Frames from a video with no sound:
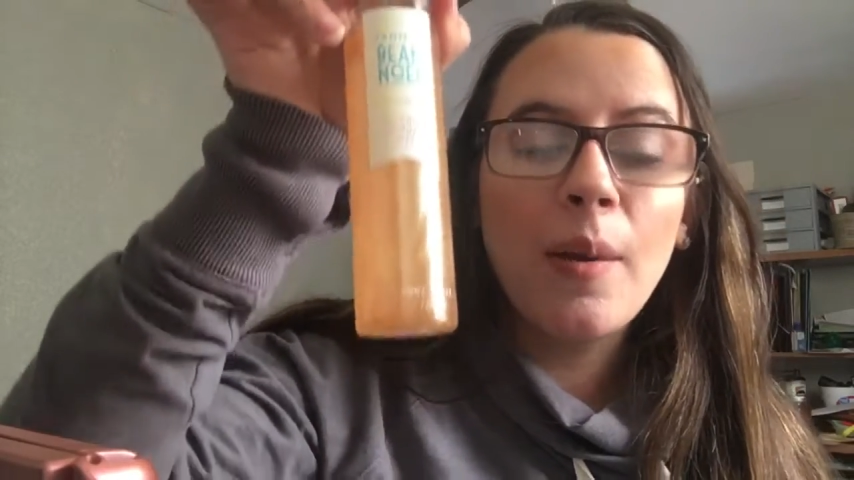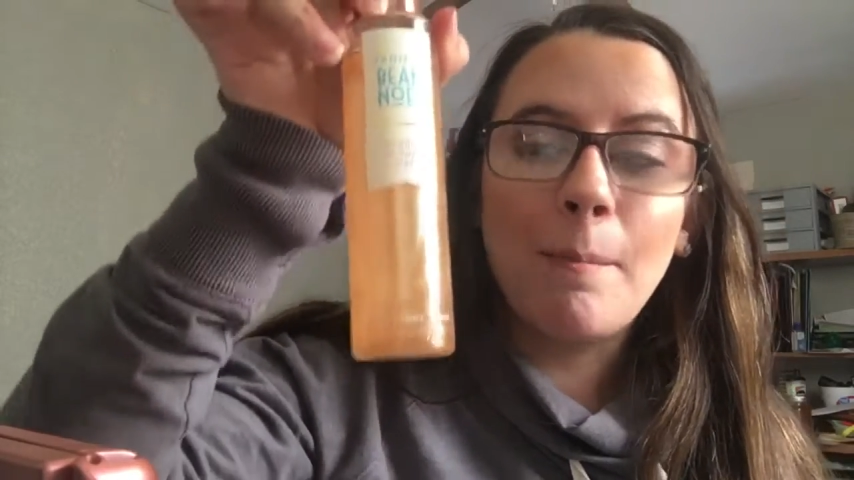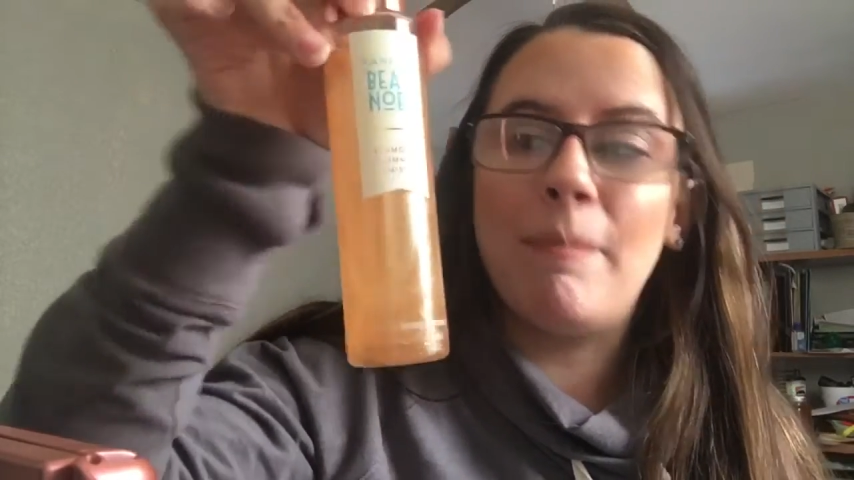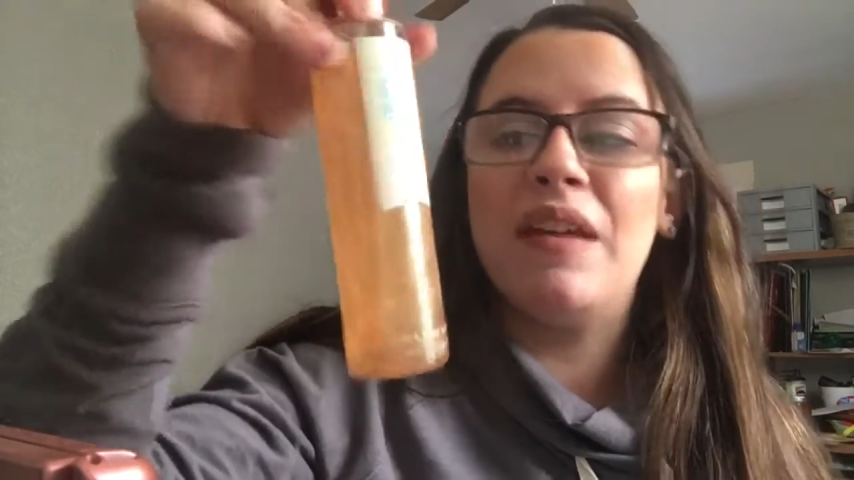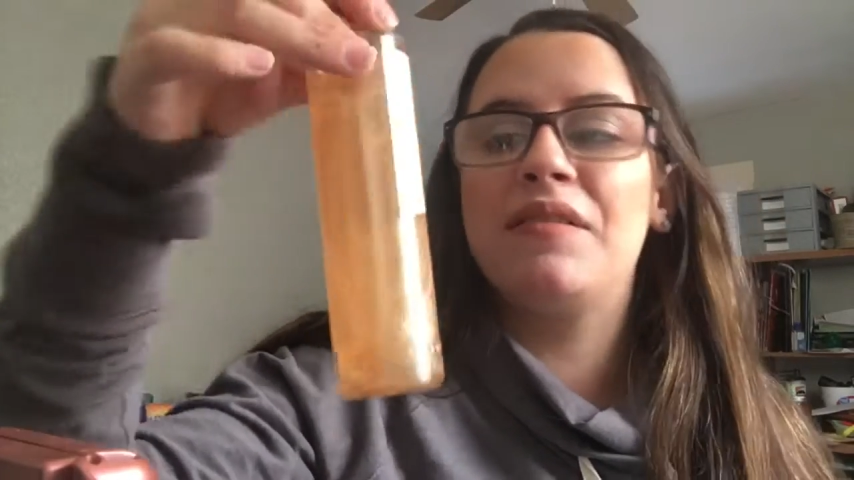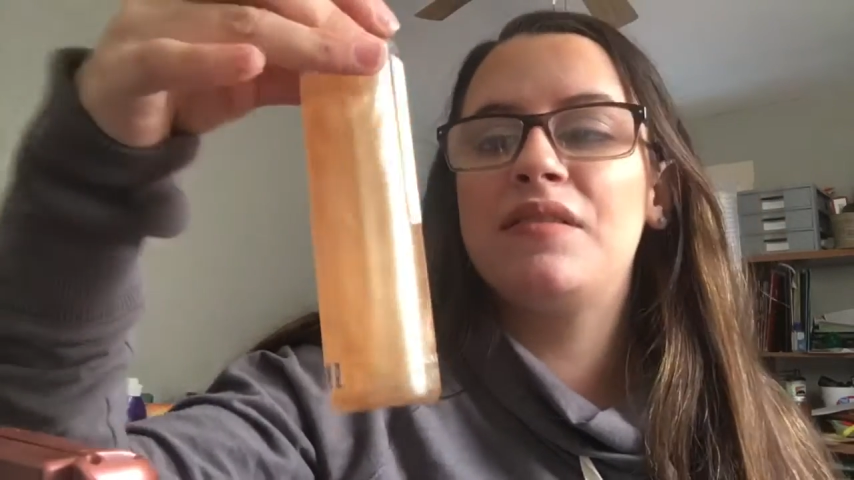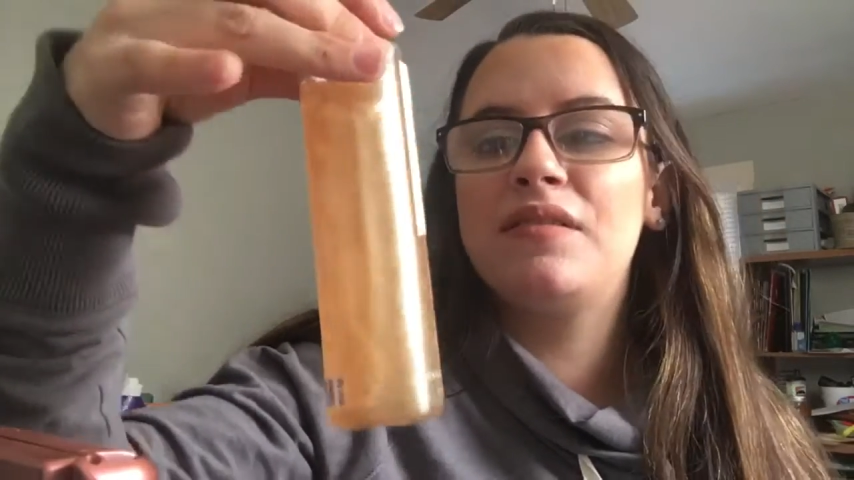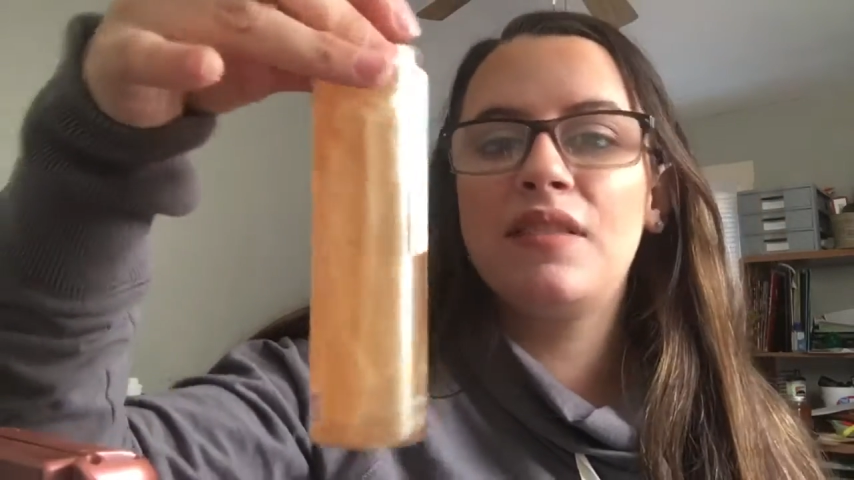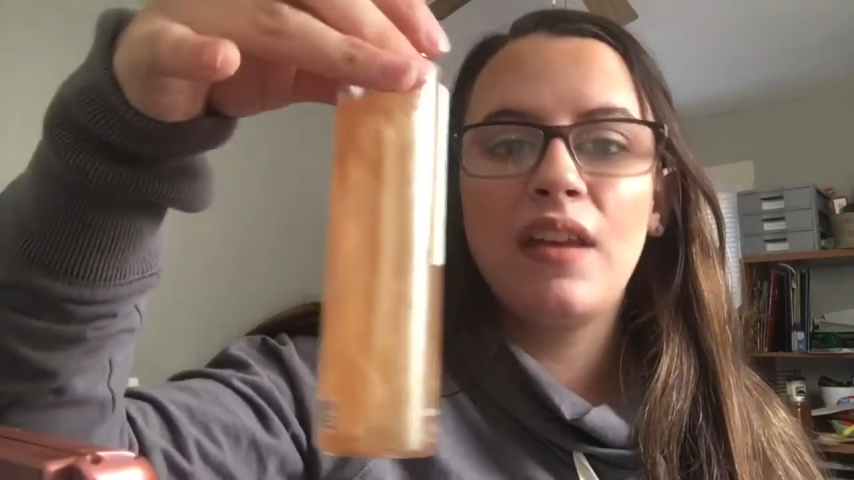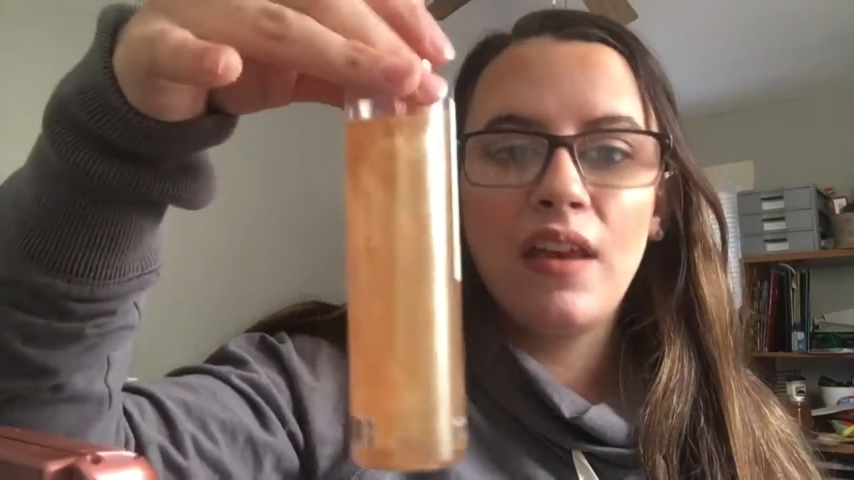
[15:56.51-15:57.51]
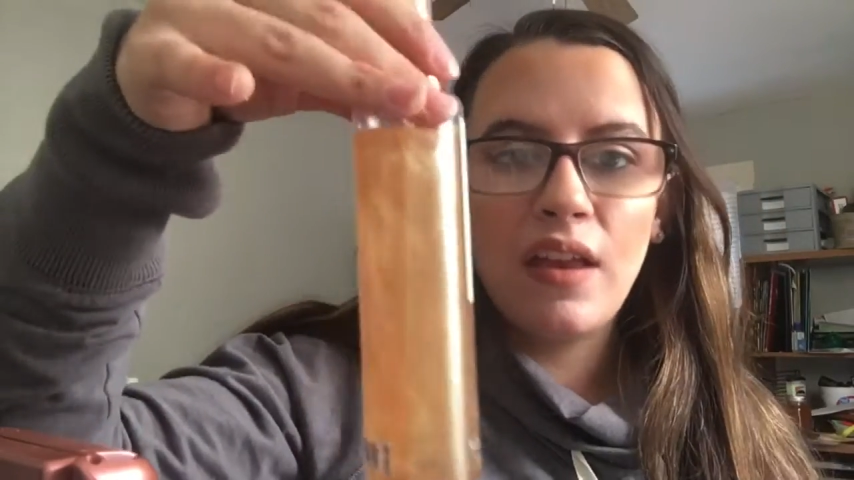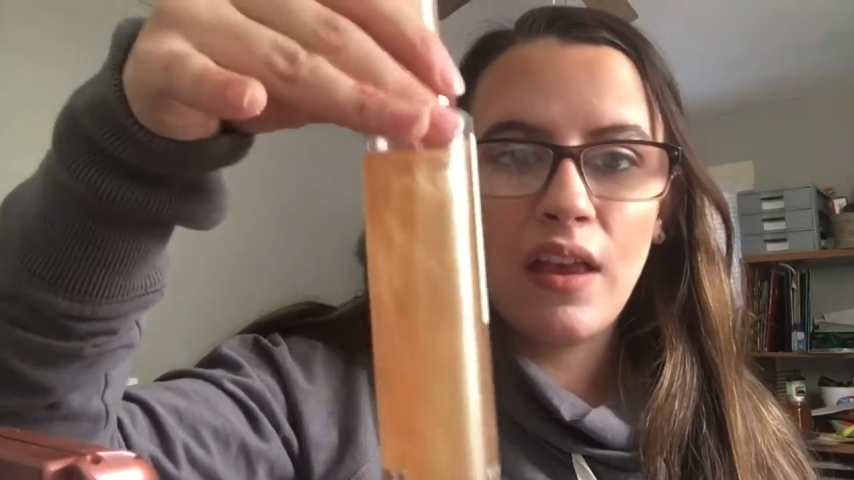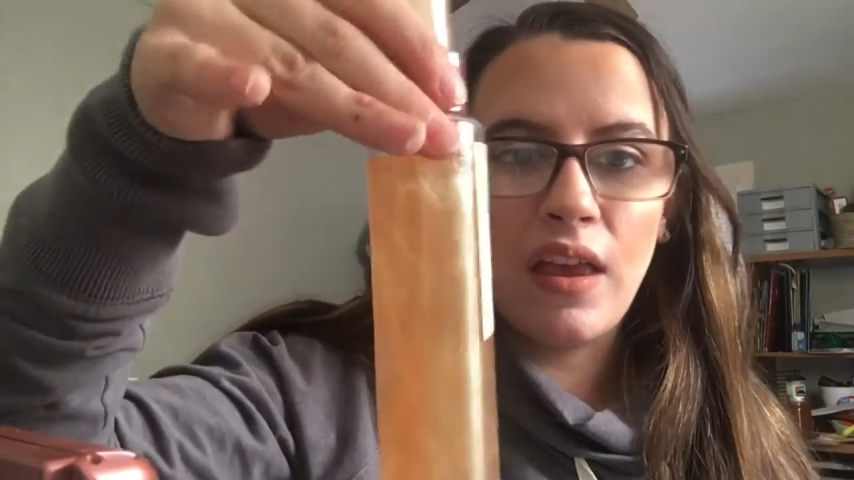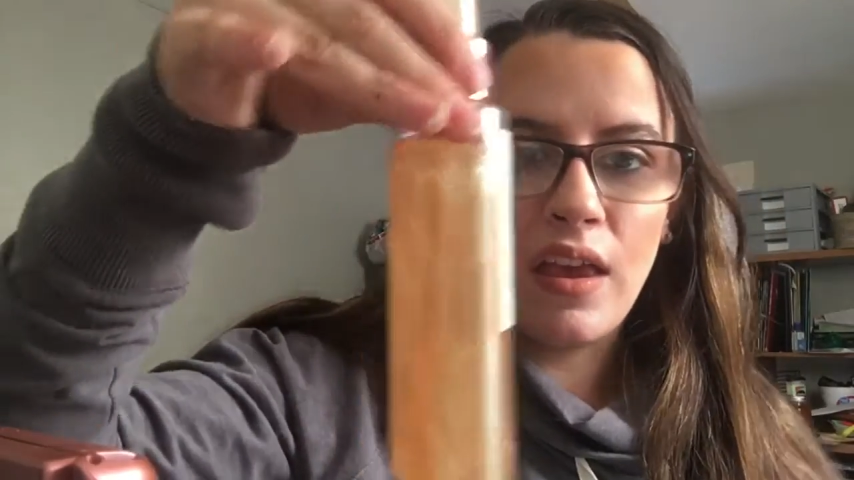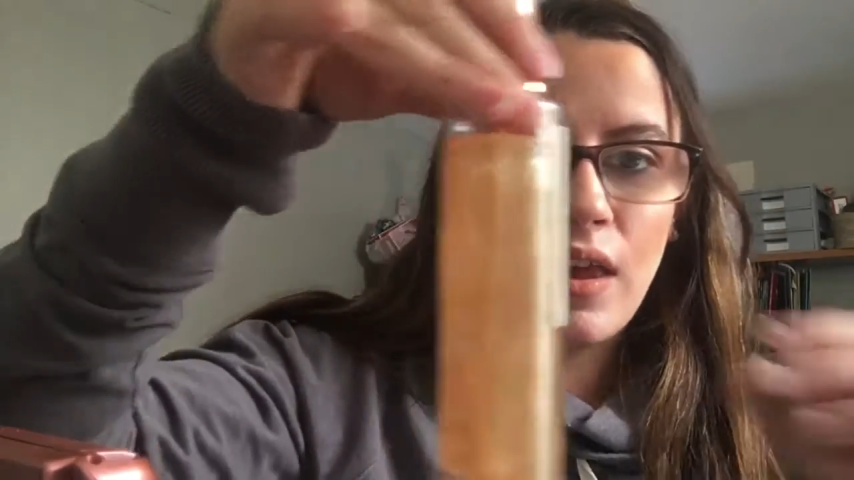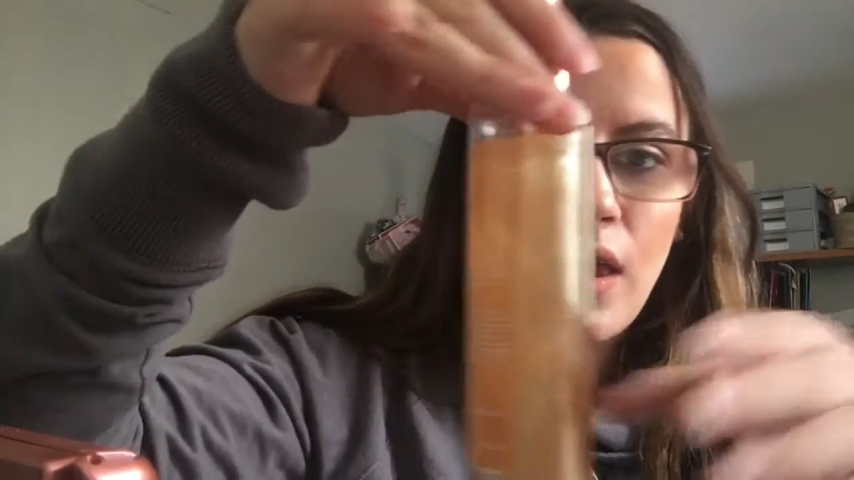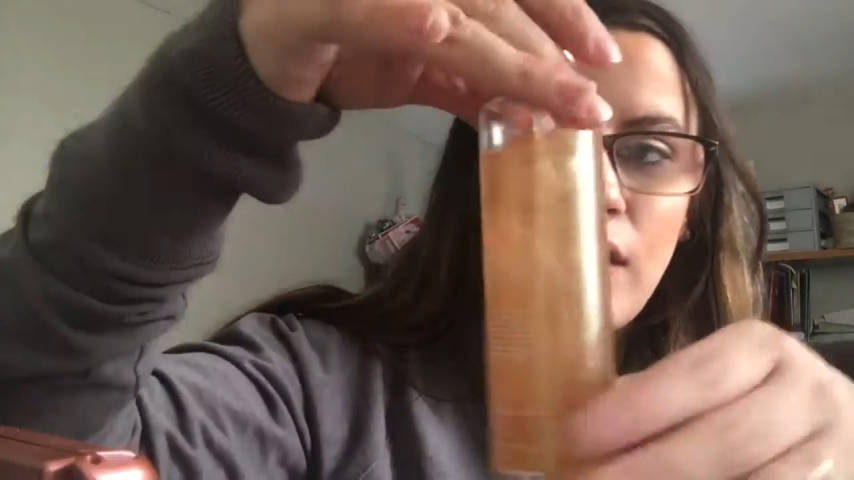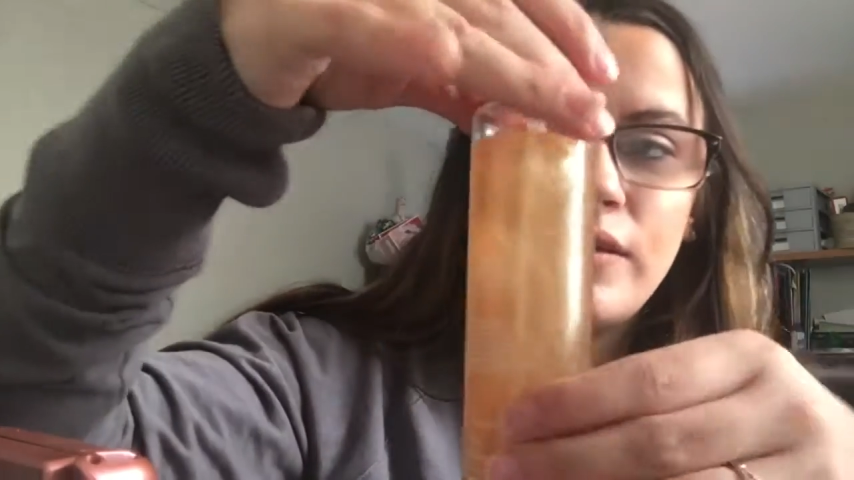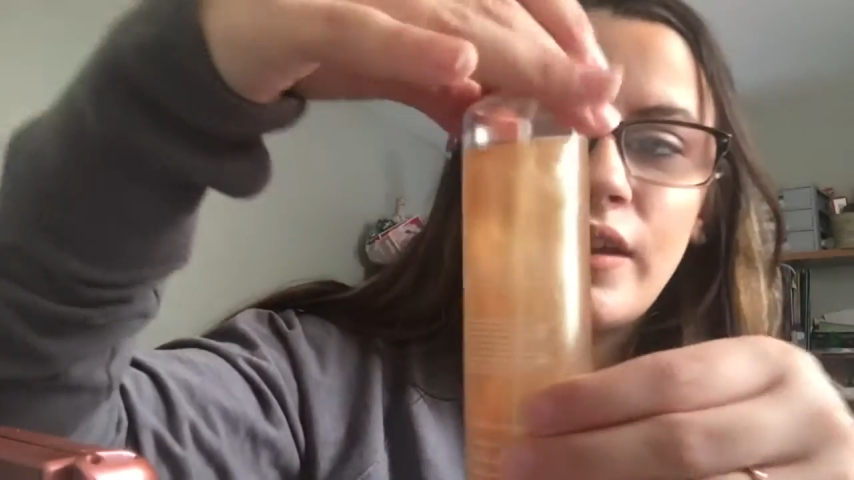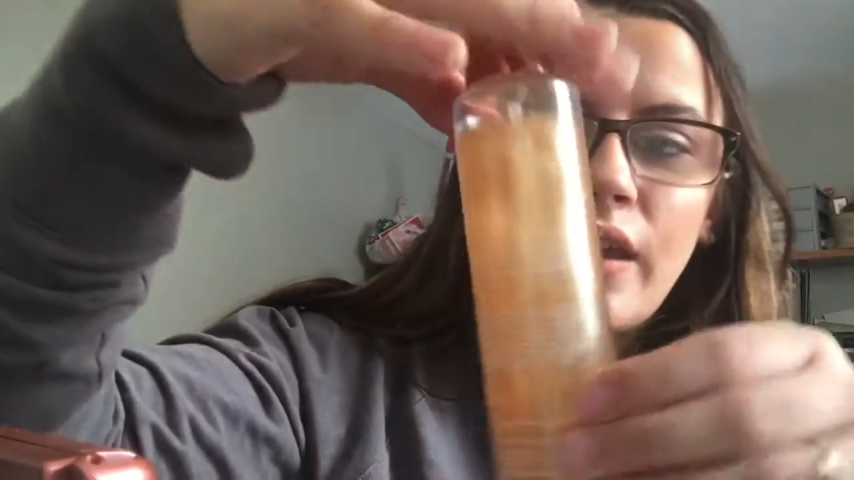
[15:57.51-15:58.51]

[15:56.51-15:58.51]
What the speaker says: Mist. And